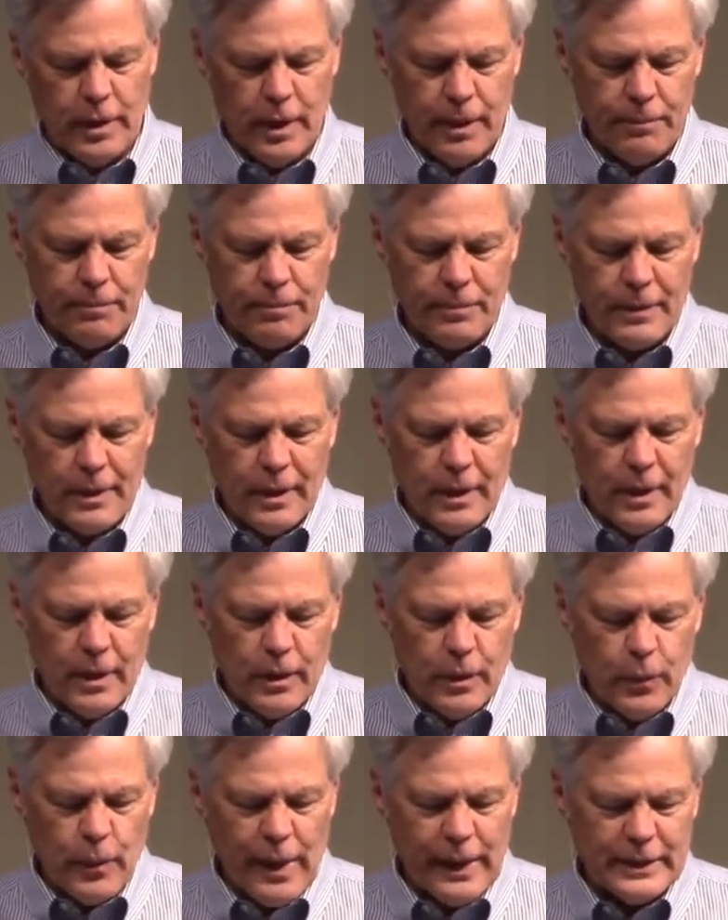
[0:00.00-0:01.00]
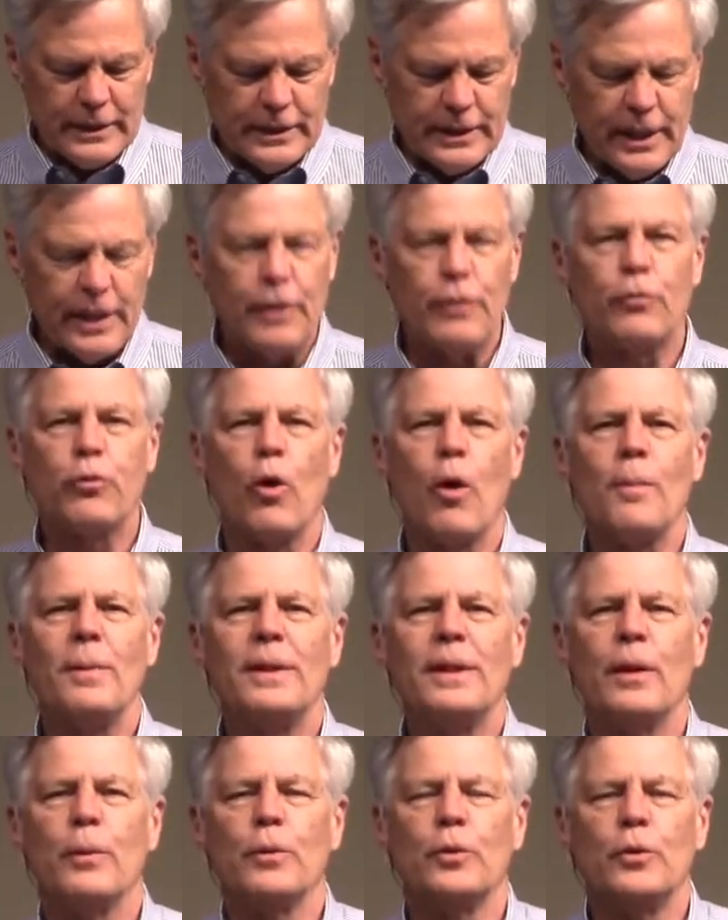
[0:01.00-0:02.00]
Um, Randy did inform me
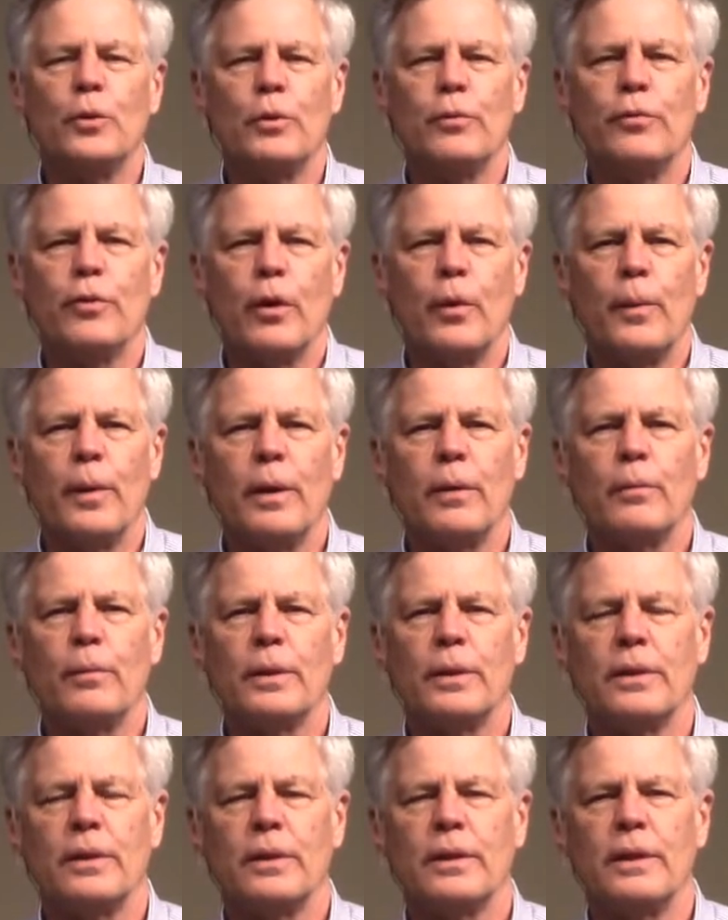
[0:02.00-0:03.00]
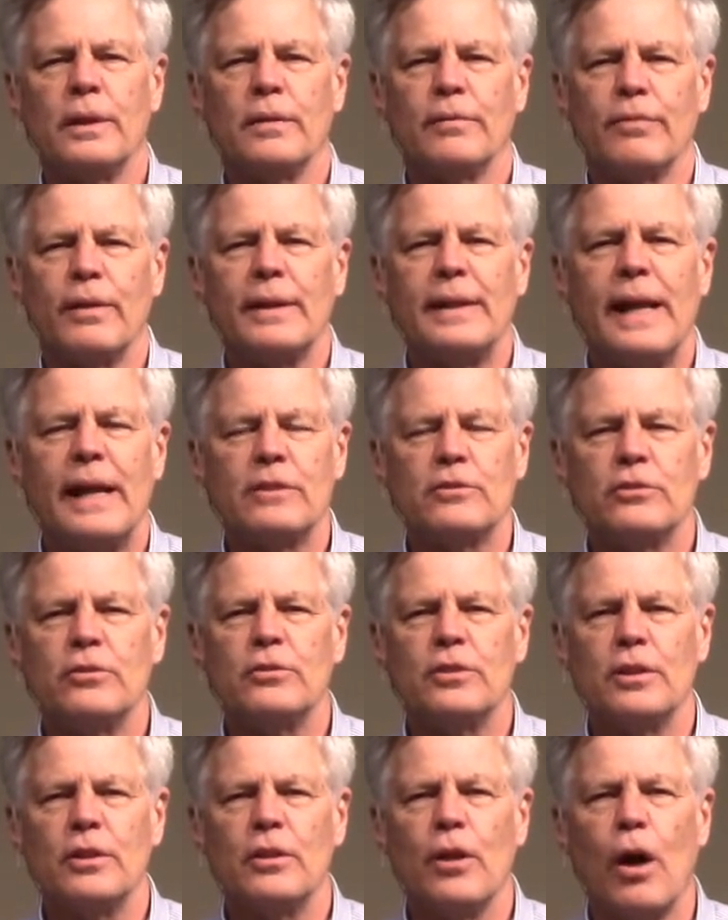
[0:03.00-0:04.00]
that we're doing very well with the
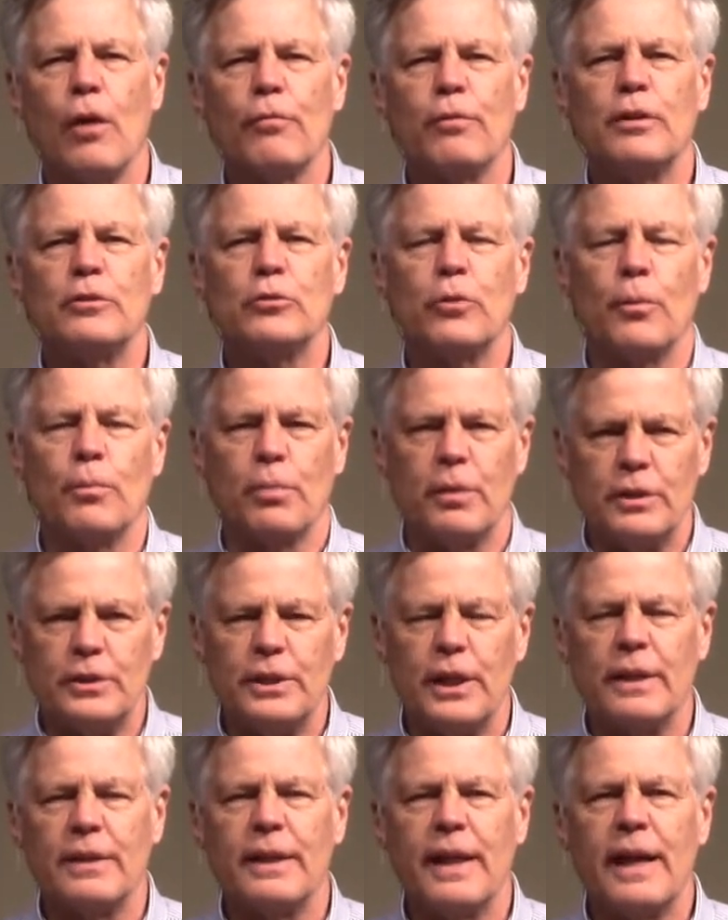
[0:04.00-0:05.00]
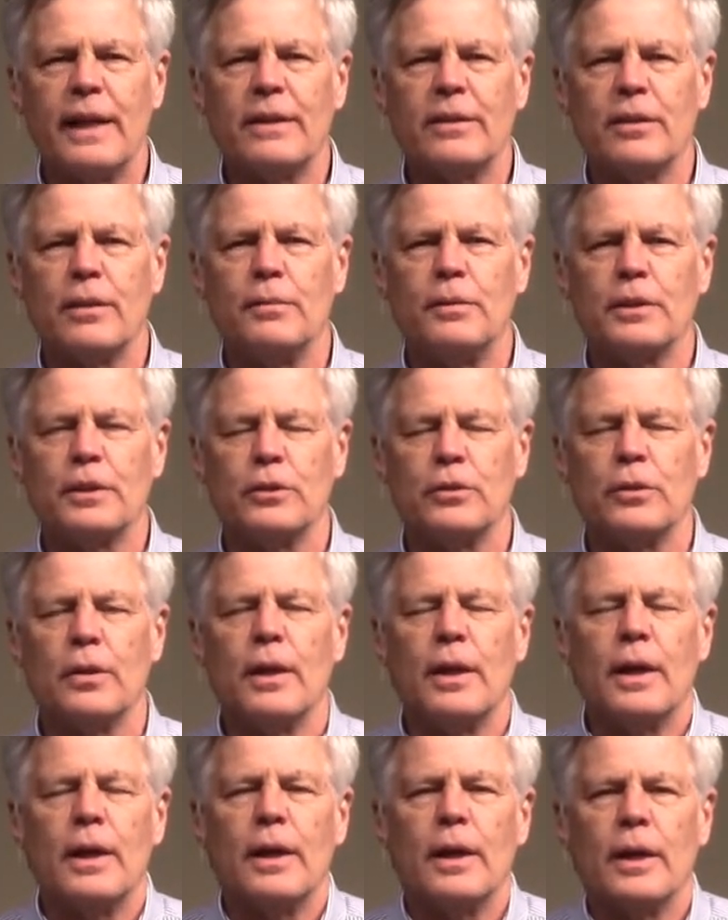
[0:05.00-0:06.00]
finances and offerings, so we appreciate that. Then you can
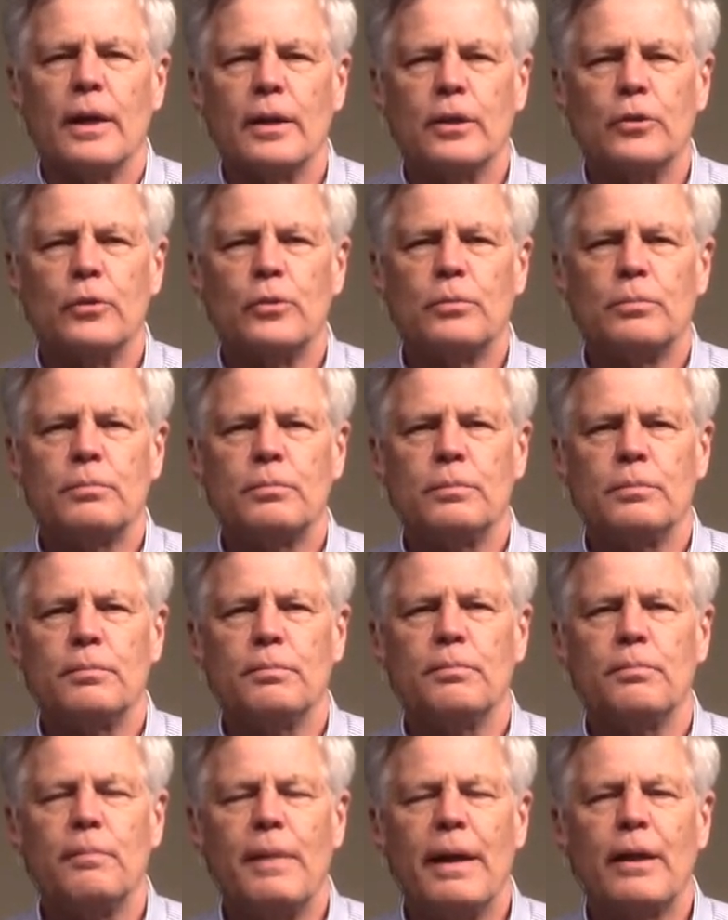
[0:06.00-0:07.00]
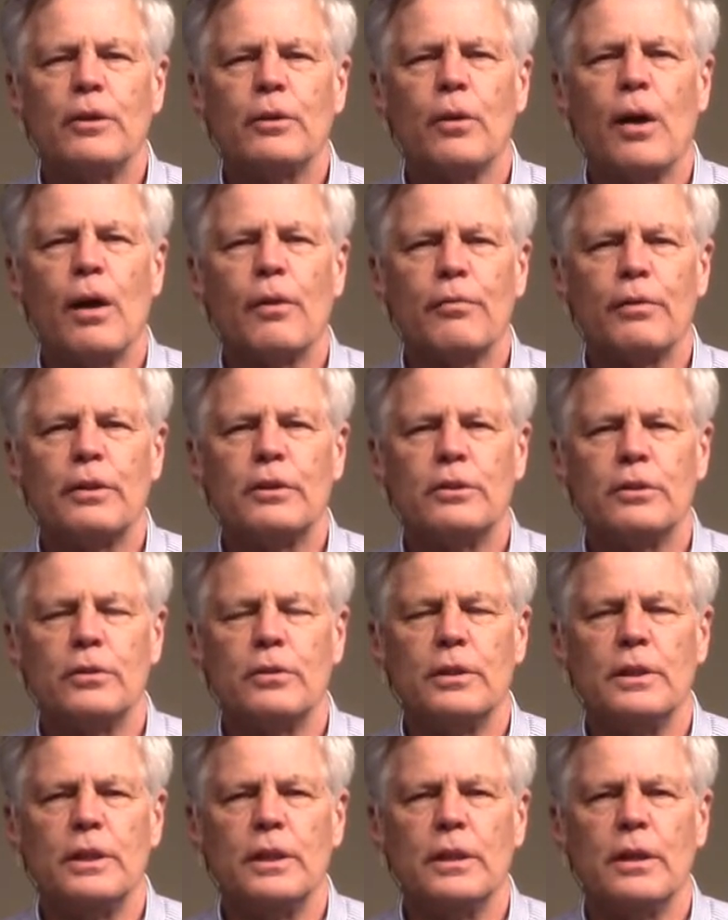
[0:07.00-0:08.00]
uh, mail your offering to
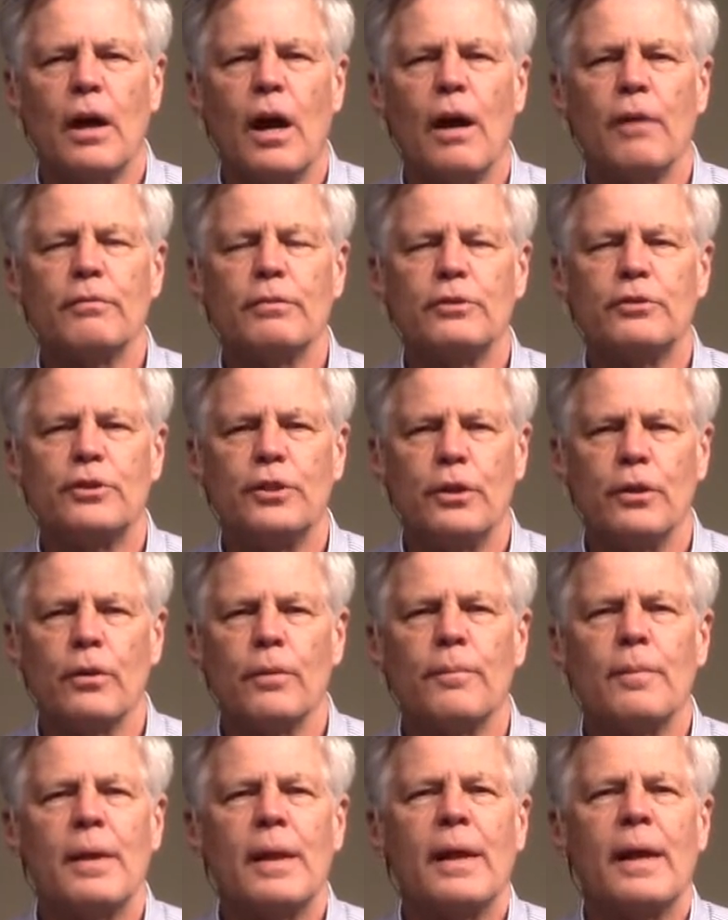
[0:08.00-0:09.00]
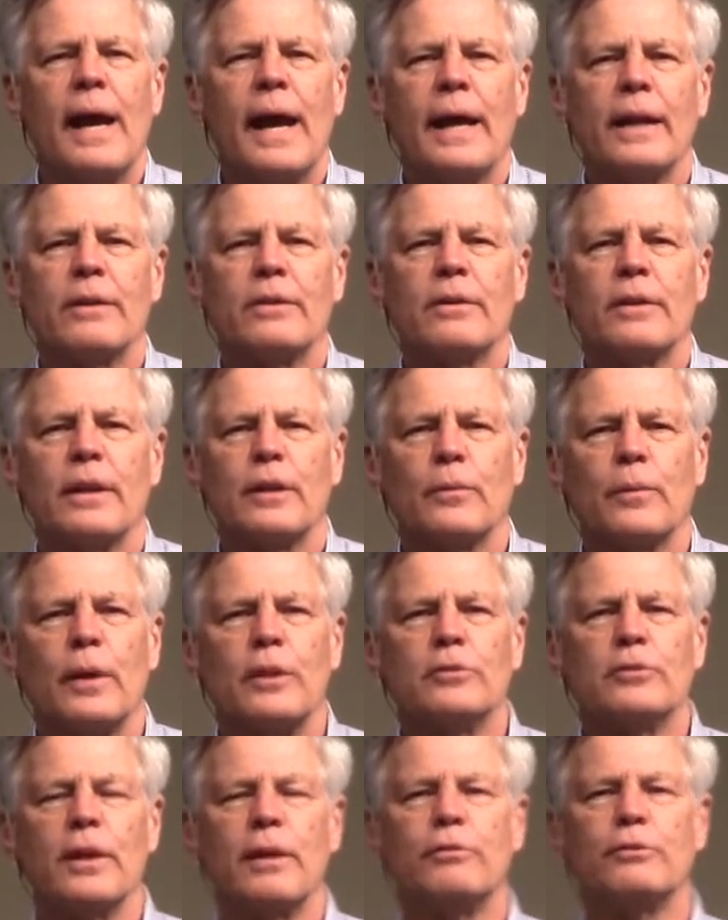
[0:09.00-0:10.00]
the office here at, at
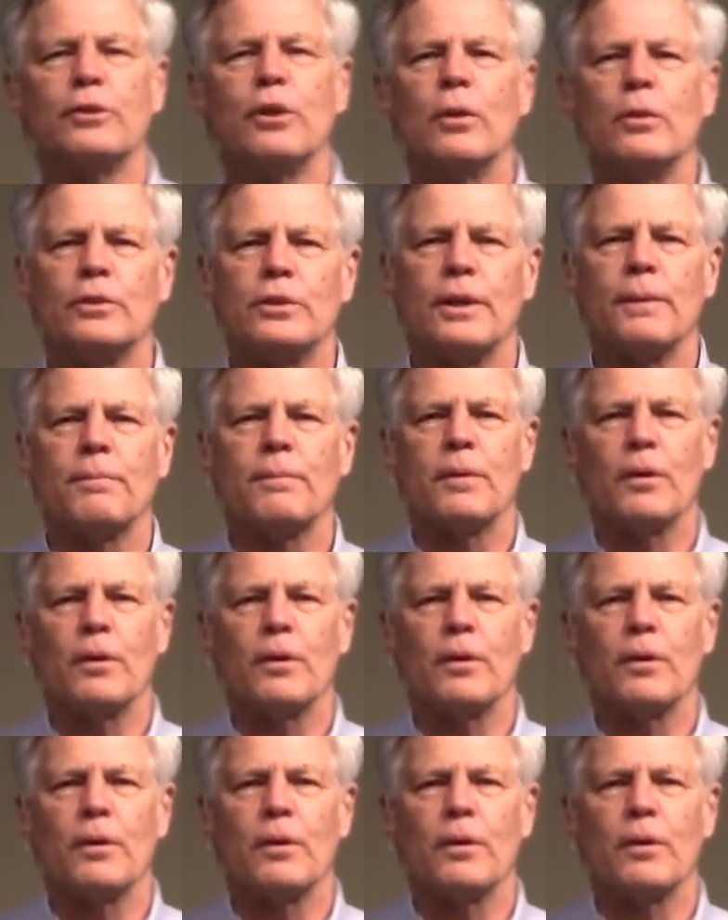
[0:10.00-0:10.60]
Grace Life Church.